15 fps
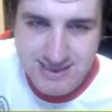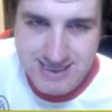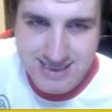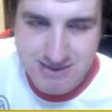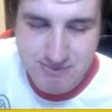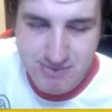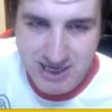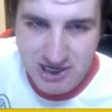is
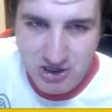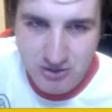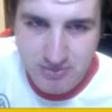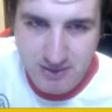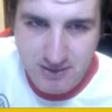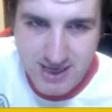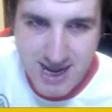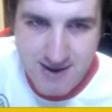in my club.
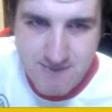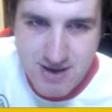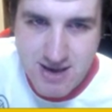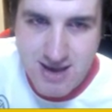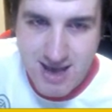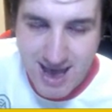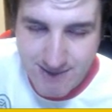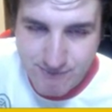Okay,
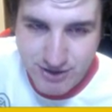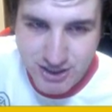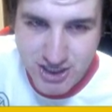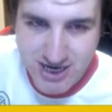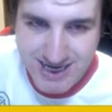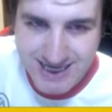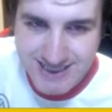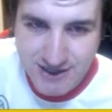Emre
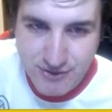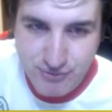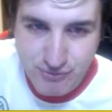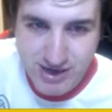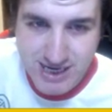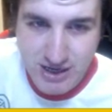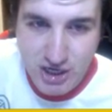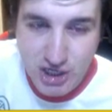Can
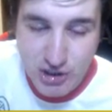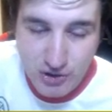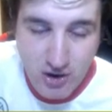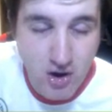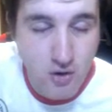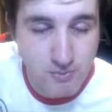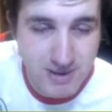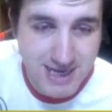83.
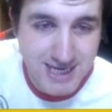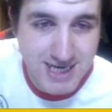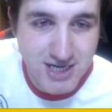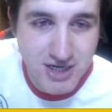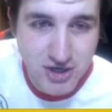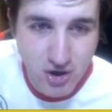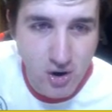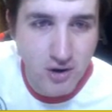Oh my
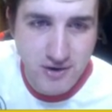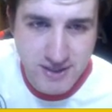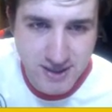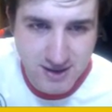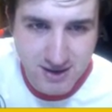god.